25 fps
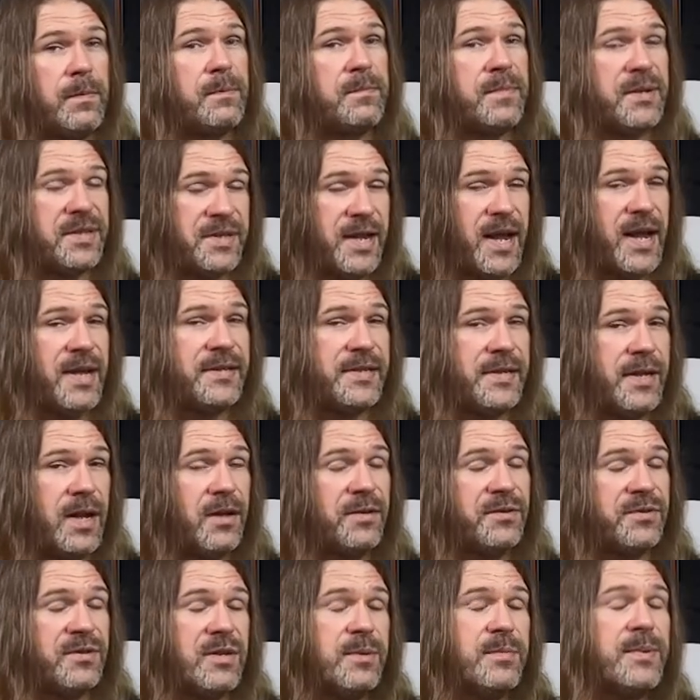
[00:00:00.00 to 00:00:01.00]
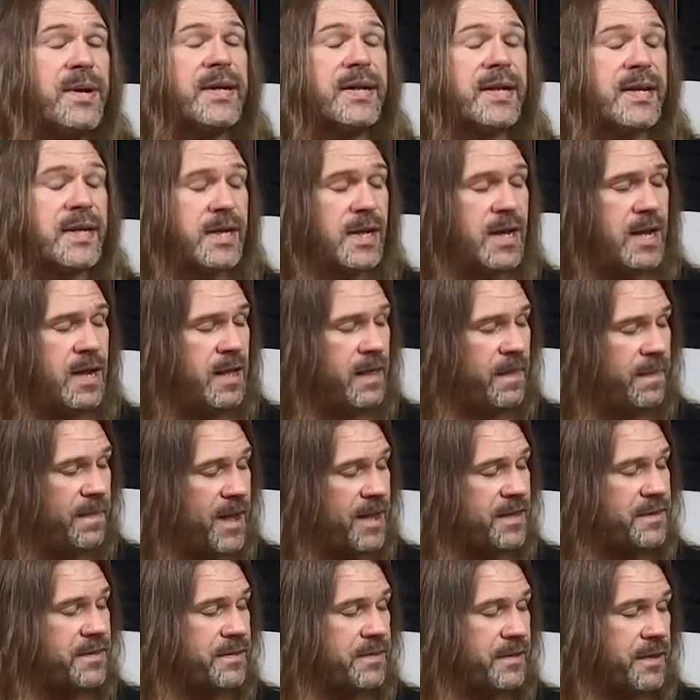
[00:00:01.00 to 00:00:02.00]
besides the alternate picking,
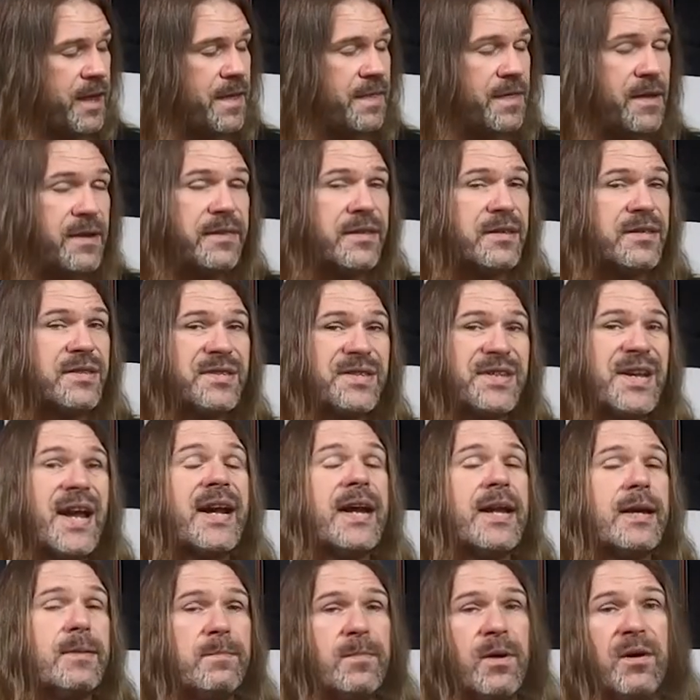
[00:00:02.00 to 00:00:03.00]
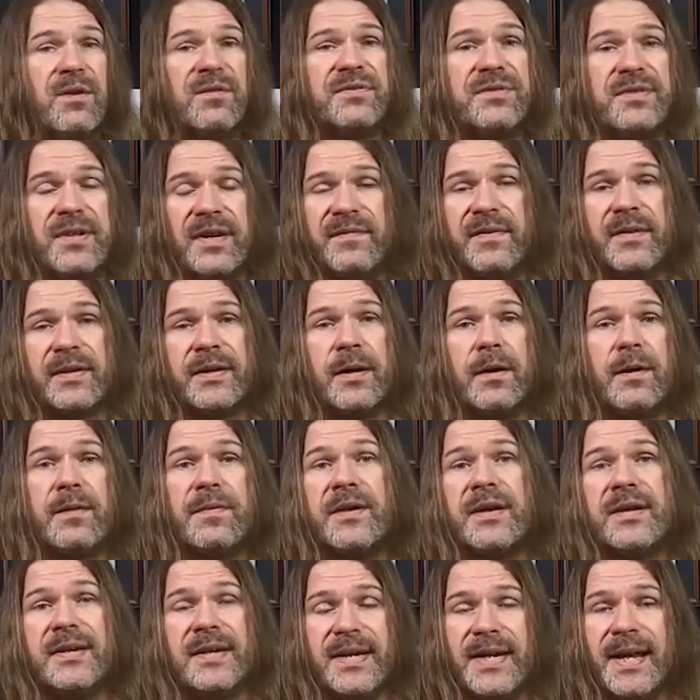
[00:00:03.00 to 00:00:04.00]
that's, I think, the second most difficult
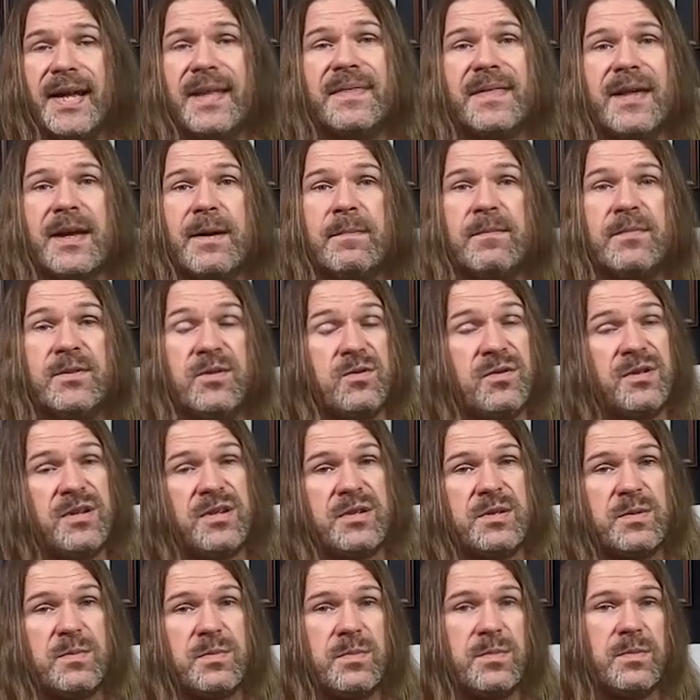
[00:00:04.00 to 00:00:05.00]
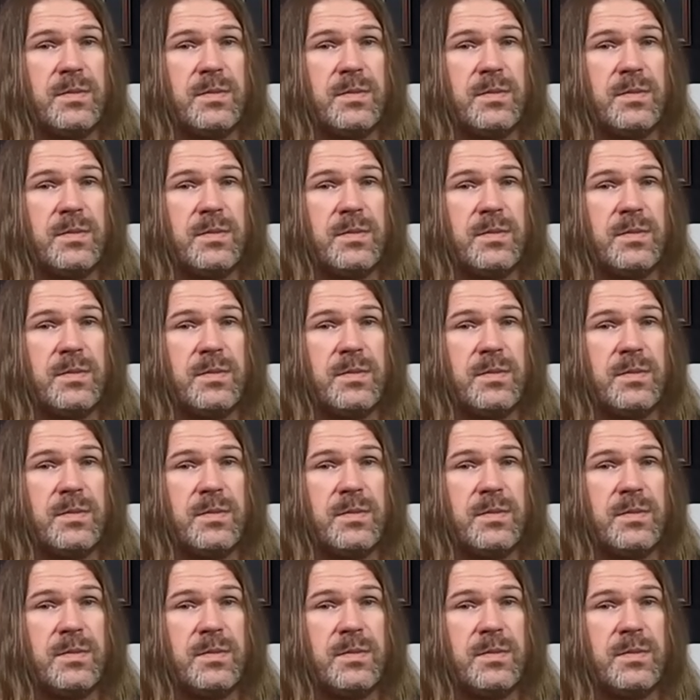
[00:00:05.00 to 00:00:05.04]
thing to get them to just